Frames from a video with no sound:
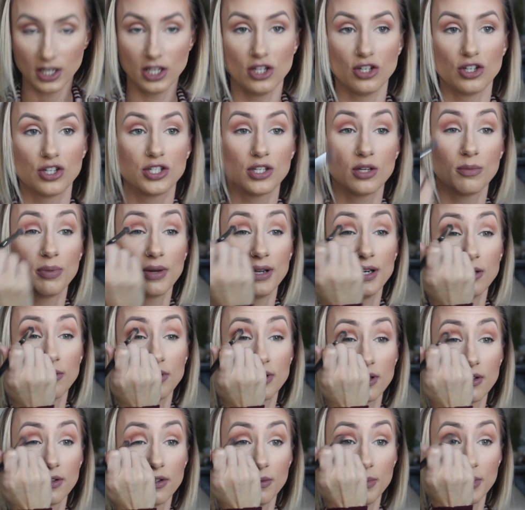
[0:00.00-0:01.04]
you're still blending
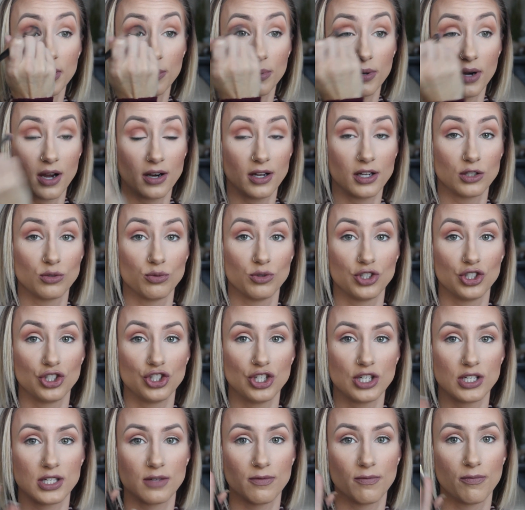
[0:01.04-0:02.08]
with a little bit of product, which
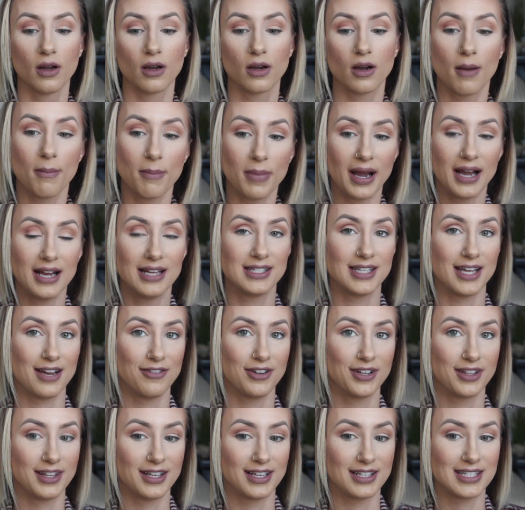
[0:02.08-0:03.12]
just combines
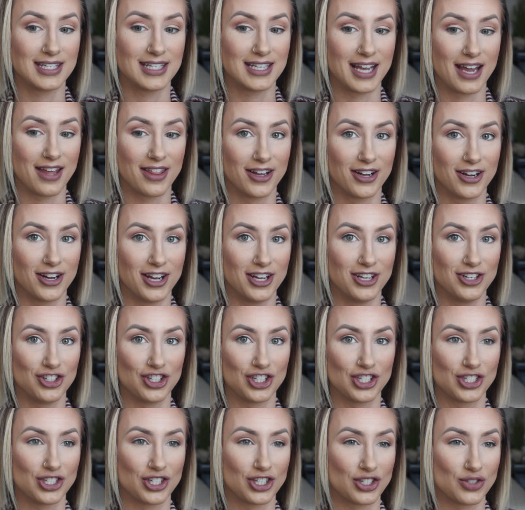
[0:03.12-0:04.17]
everything together and
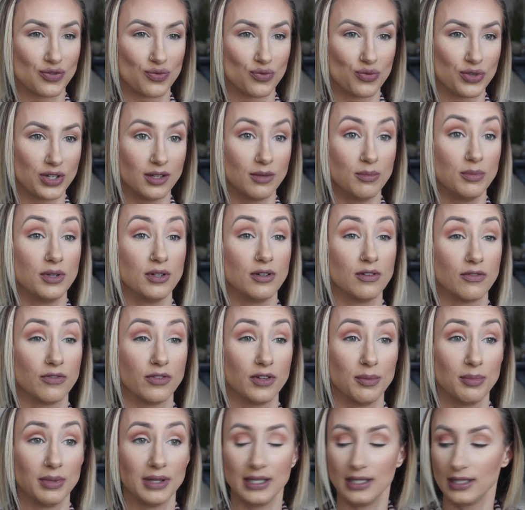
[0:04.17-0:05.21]
just looks really
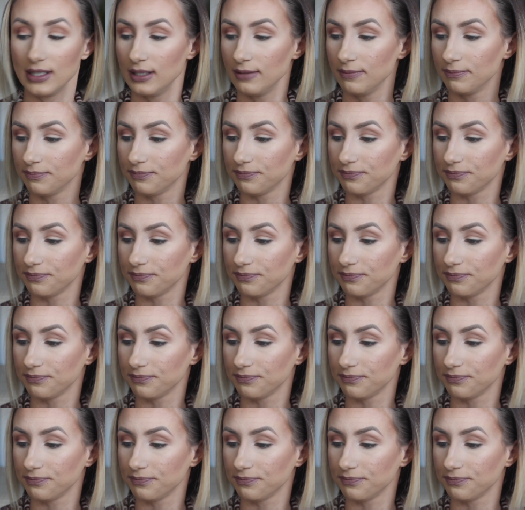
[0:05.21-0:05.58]
beautifully blended.